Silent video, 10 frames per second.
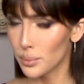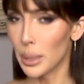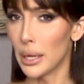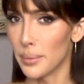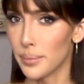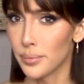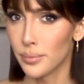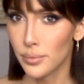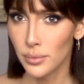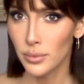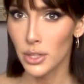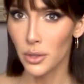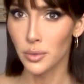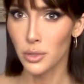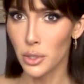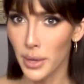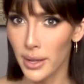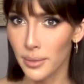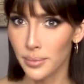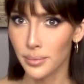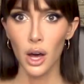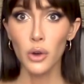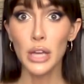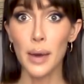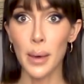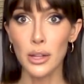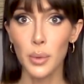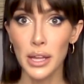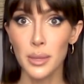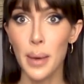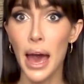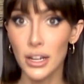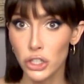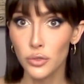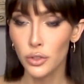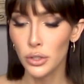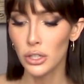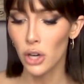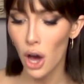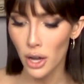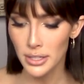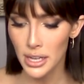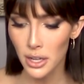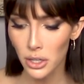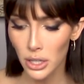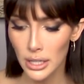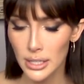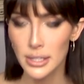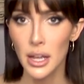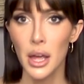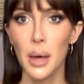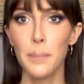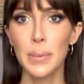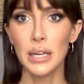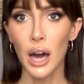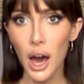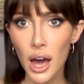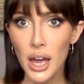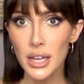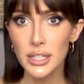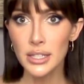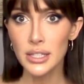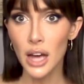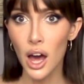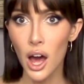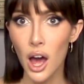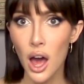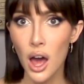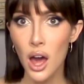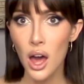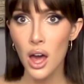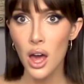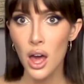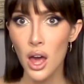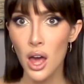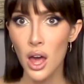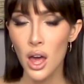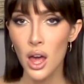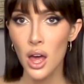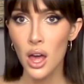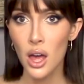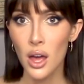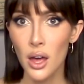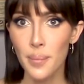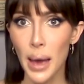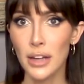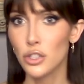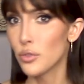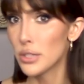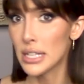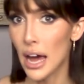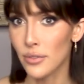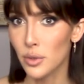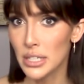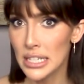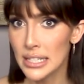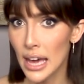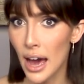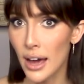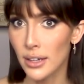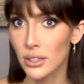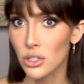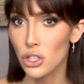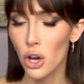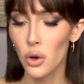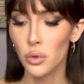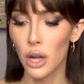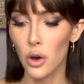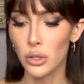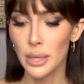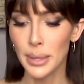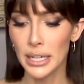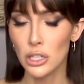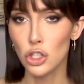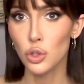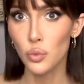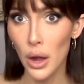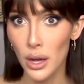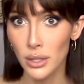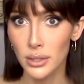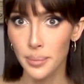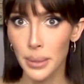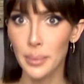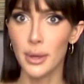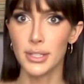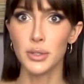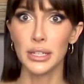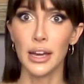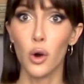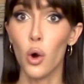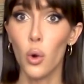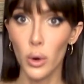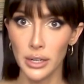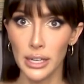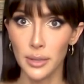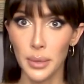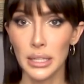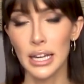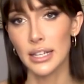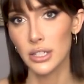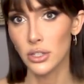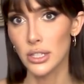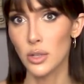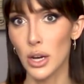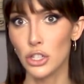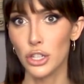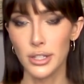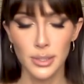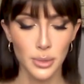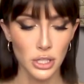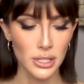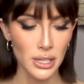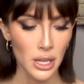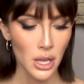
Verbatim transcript: but don't do it. Oh yeah, by the way, the passion fruit in the cocktail is because uh passion fruit's an aphrodisiac. So not only am I getting drunk, but I'm also going to get horny while I answer these questions, which is